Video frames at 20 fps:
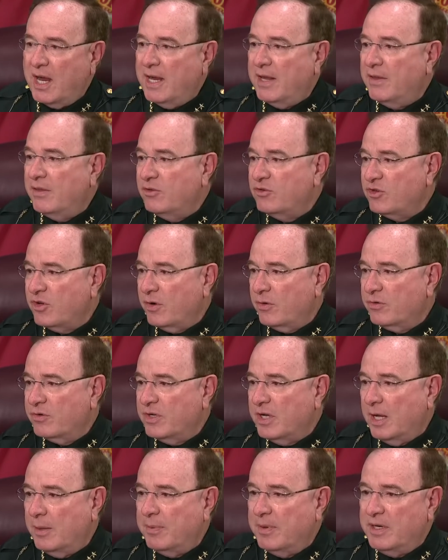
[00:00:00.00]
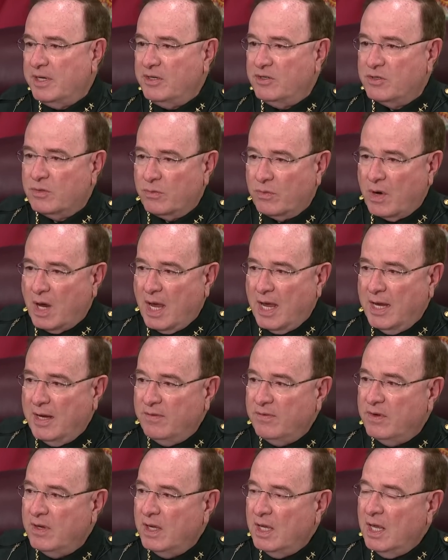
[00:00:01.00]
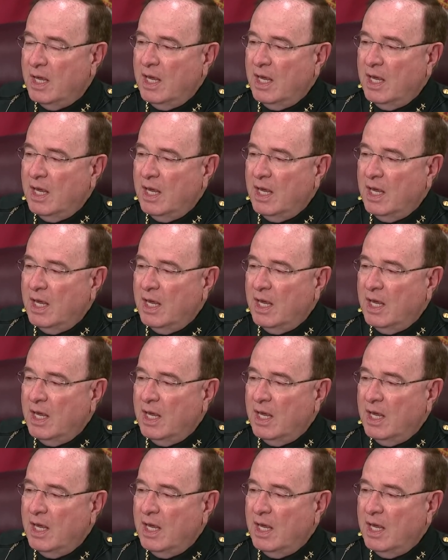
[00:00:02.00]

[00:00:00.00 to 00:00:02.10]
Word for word: and sheriff's deputies arrived,